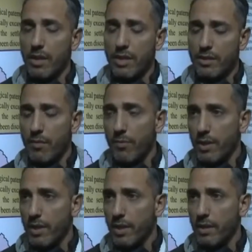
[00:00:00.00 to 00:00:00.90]
is
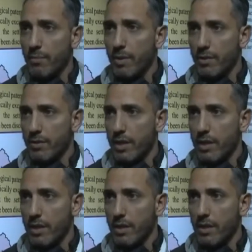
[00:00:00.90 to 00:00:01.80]
something I
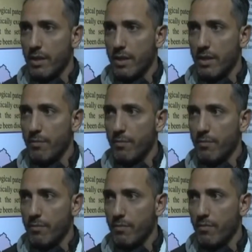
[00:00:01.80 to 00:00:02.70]
personally
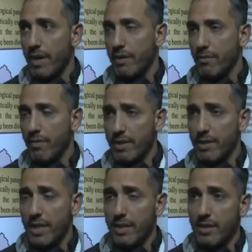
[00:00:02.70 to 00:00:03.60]
find
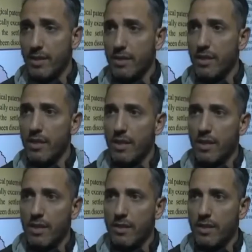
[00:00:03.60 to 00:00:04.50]
fascinating.
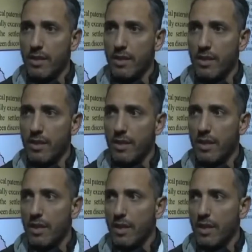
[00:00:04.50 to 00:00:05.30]
The